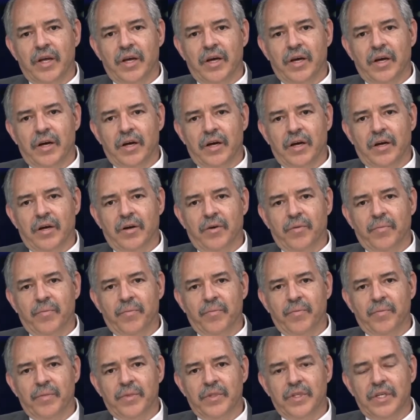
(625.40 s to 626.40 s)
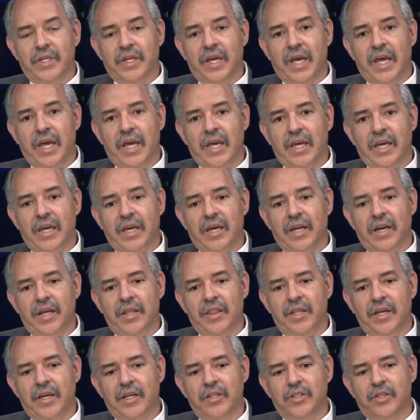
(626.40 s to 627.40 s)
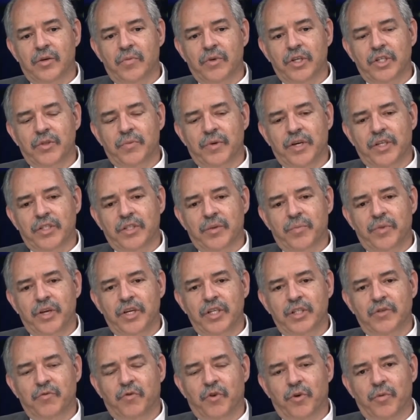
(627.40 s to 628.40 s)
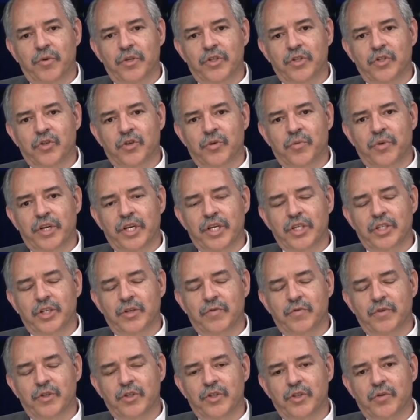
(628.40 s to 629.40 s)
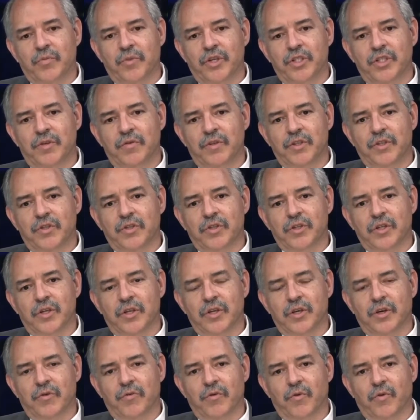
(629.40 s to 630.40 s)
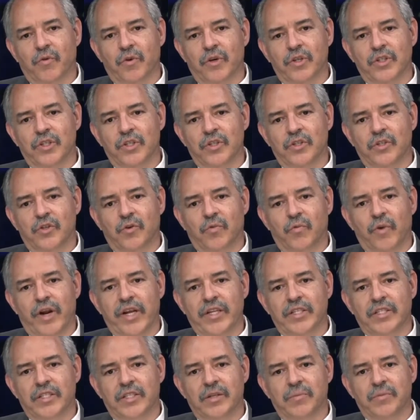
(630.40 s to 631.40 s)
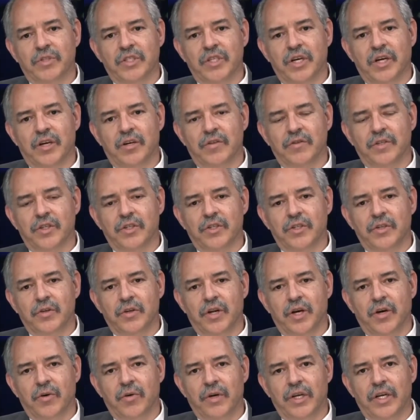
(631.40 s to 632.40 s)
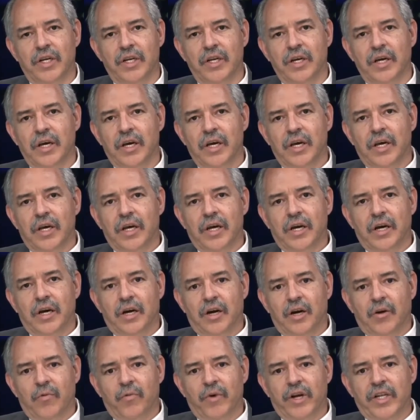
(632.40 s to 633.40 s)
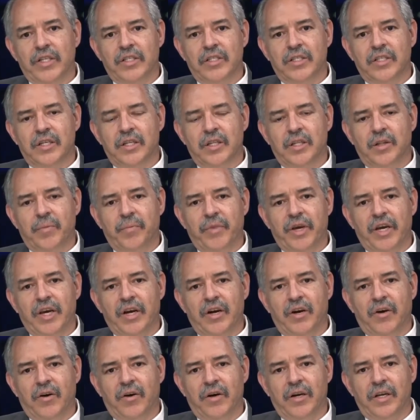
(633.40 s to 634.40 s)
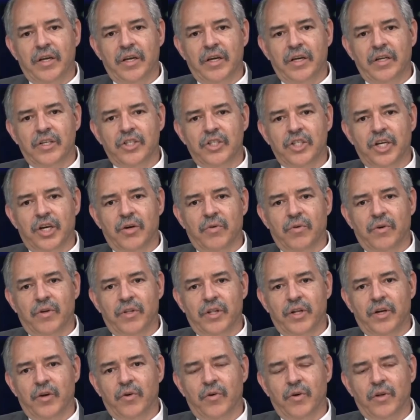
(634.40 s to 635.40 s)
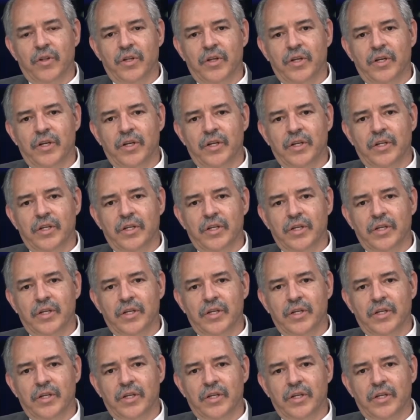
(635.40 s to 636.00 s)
um, today. And I think in some respects, the biggest form of discrimination for so much of this, of course, is the rents themselves. As you noted, right. uh, rents in the Bay Area in general and Oakland